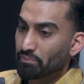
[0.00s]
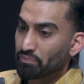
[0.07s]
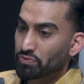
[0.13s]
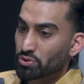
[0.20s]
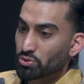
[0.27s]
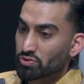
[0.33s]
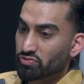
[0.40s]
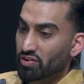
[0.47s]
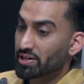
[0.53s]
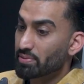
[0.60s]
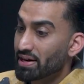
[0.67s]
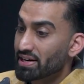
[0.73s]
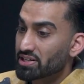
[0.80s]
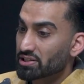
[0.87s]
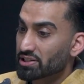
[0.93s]
who's
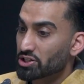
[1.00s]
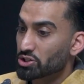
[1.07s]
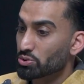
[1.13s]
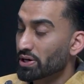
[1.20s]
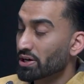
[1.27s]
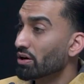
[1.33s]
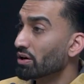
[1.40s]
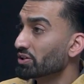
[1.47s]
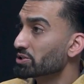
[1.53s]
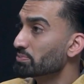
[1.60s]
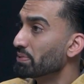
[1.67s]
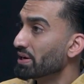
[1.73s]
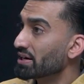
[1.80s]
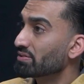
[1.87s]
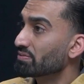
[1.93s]
fundamentally doing all these
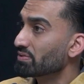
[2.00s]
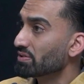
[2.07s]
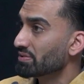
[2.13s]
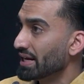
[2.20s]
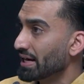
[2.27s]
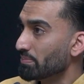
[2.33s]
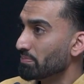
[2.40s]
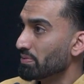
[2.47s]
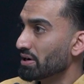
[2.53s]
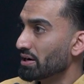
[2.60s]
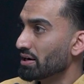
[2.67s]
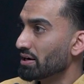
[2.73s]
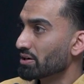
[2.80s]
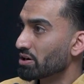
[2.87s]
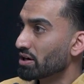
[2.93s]
big name
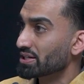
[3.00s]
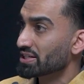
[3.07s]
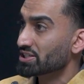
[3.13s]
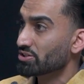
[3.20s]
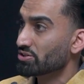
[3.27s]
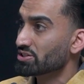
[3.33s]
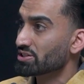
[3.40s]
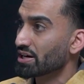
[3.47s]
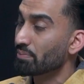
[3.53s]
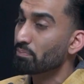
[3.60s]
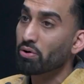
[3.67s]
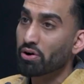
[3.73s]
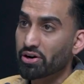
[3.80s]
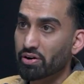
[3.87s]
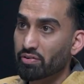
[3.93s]
content series that I'm
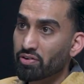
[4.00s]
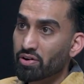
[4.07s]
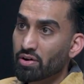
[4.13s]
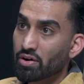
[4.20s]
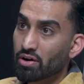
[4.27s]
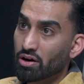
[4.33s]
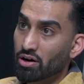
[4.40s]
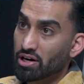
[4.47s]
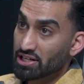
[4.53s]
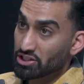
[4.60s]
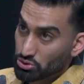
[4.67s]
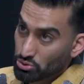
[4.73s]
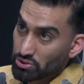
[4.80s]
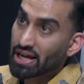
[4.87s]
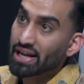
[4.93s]
part of is
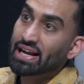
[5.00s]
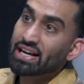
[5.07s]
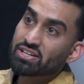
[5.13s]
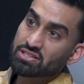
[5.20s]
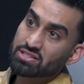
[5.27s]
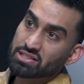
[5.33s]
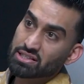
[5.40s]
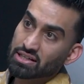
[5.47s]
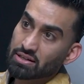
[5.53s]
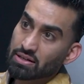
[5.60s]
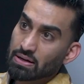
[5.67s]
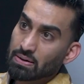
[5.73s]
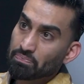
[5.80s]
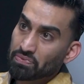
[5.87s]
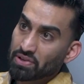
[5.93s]
through that agency.
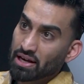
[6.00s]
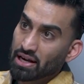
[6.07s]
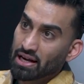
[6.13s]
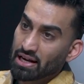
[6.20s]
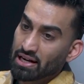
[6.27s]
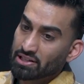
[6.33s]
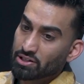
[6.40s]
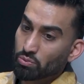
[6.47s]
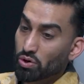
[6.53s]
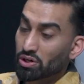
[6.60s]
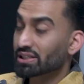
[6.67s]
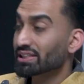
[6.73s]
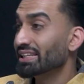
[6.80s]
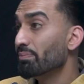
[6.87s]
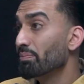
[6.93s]
And the work
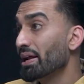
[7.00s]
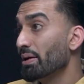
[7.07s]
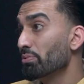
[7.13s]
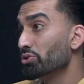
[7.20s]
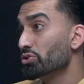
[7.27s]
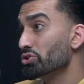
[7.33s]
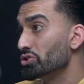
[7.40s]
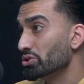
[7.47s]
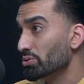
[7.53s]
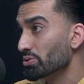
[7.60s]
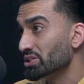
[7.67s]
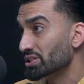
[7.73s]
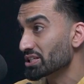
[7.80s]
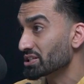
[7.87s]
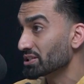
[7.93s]
that they've been able to do in
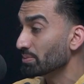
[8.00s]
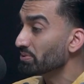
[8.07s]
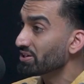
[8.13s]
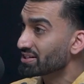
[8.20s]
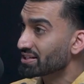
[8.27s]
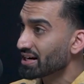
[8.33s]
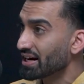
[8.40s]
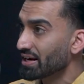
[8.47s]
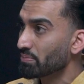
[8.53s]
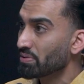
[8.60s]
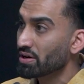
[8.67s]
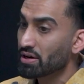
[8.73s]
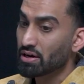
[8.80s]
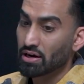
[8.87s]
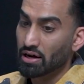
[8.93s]
such limited time
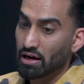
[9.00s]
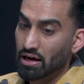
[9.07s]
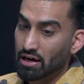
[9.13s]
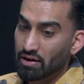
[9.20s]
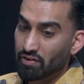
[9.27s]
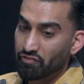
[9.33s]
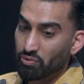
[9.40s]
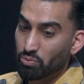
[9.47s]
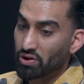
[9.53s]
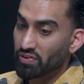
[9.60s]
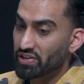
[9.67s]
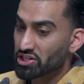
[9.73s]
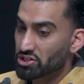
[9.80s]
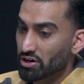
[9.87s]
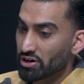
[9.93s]
from where
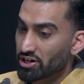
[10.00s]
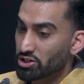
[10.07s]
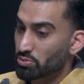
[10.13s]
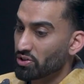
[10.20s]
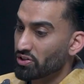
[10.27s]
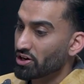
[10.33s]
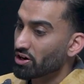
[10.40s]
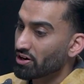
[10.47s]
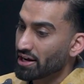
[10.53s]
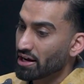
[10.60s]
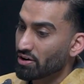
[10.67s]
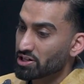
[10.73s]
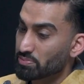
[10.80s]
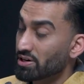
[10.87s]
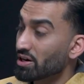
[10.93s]
they started to where they are
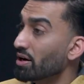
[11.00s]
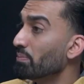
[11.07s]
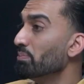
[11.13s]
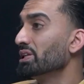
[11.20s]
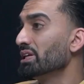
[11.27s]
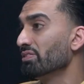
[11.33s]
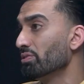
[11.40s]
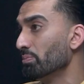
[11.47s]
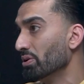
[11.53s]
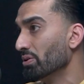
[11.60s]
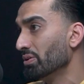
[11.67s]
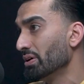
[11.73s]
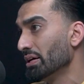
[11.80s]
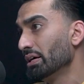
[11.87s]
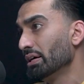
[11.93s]
now has been
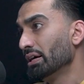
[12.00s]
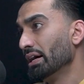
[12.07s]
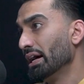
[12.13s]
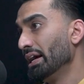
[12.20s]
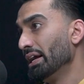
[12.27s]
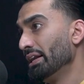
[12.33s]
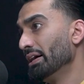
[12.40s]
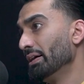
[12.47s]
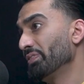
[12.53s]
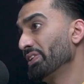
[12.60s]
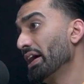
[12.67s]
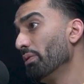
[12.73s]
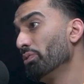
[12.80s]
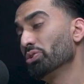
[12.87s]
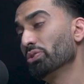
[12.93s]
unbelievable. And
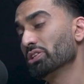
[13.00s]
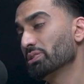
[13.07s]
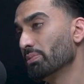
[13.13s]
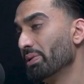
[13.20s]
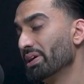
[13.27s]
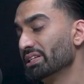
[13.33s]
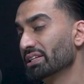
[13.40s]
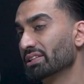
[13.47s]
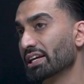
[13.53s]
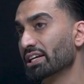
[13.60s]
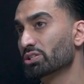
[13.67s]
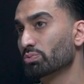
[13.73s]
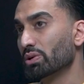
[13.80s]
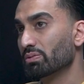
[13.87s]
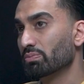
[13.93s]
we're doing some amazing
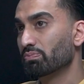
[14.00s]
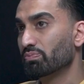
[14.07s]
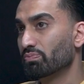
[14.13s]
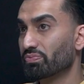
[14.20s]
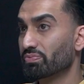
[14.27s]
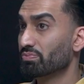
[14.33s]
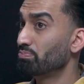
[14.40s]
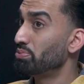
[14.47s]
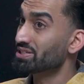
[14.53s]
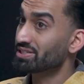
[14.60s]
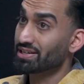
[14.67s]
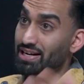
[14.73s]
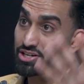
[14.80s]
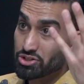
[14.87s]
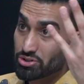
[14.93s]
things with
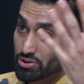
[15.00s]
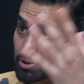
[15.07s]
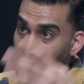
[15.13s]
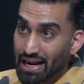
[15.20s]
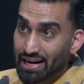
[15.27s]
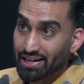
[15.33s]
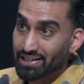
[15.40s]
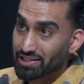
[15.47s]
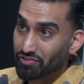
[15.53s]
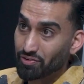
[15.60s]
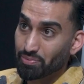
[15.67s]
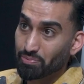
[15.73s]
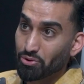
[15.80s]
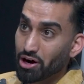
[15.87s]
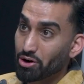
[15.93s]
presidential candidates from
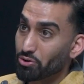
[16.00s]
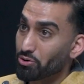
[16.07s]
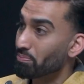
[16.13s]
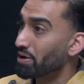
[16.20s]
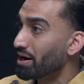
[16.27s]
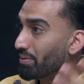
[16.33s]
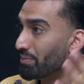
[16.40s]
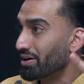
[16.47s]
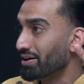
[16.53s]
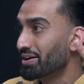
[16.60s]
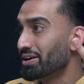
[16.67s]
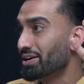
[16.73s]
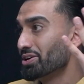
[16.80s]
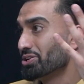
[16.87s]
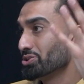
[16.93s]
Barack Obama
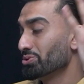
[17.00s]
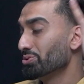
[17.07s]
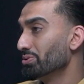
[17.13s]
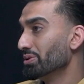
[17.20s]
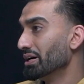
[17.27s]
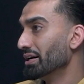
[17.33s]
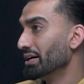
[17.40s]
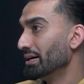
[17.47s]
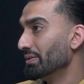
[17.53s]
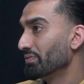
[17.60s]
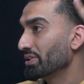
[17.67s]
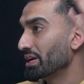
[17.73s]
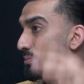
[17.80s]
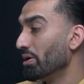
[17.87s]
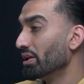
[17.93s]
to
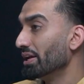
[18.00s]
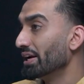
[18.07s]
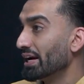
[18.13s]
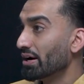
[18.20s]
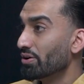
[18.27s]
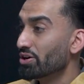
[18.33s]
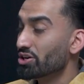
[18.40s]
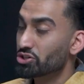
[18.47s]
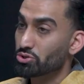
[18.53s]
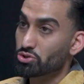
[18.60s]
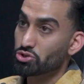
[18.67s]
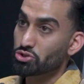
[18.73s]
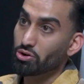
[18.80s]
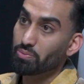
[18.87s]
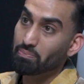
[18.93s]
Kamala Harris to
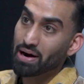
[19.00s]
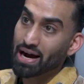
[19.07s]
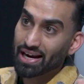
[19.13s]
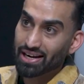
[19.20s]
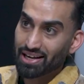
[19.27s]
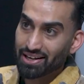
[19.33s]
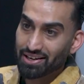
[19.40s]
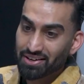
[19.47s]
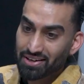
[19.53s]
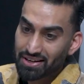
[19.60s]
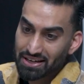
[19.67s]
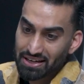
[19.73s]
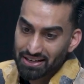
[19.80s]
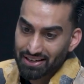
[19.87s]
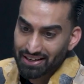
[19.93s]
Joe Biden.
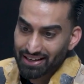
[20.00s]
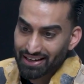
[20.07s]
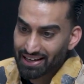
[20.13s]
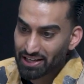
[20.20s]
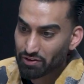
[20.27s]
Yep. And it's